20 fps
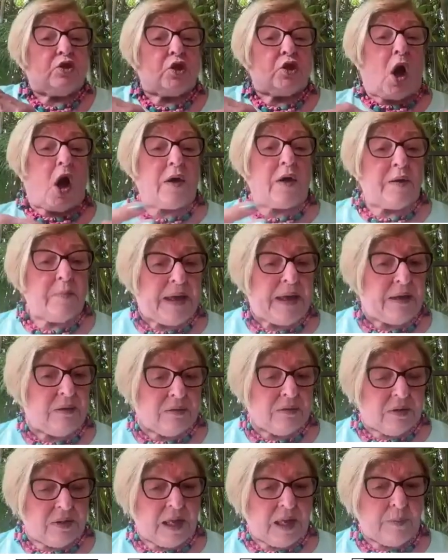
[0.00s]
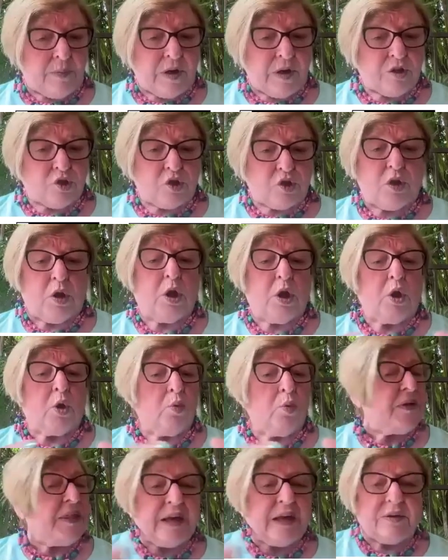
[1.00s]
talk about collaboration
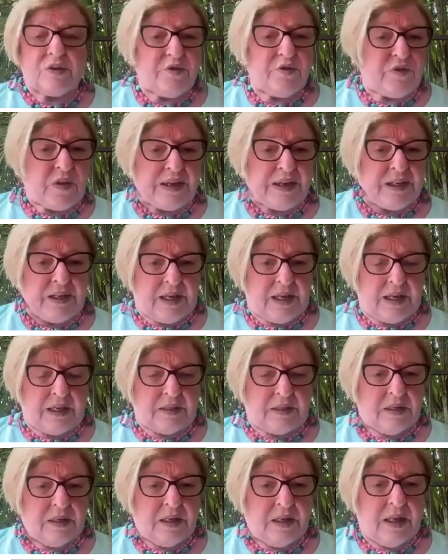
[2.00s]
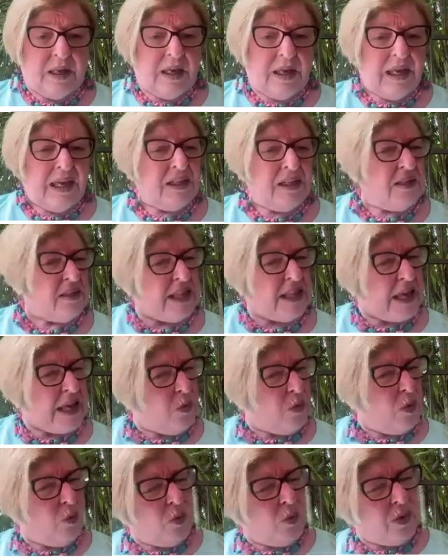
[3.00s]
without defining it. And it's like,
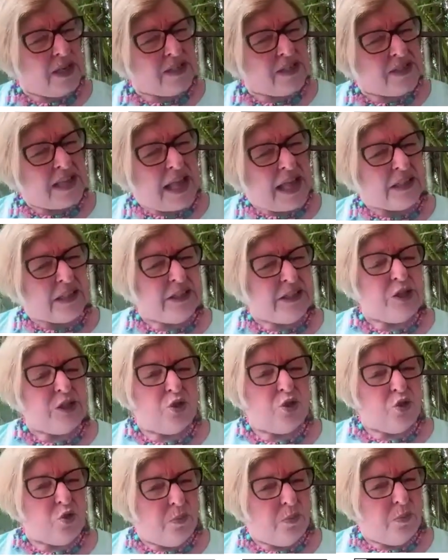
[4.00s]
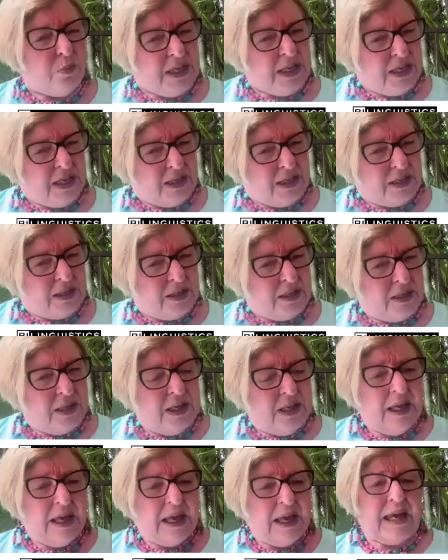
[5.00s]
well, what exactly do you mean?
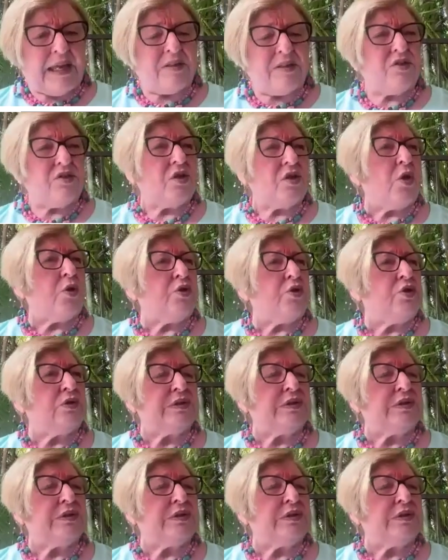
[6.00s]
And so you'll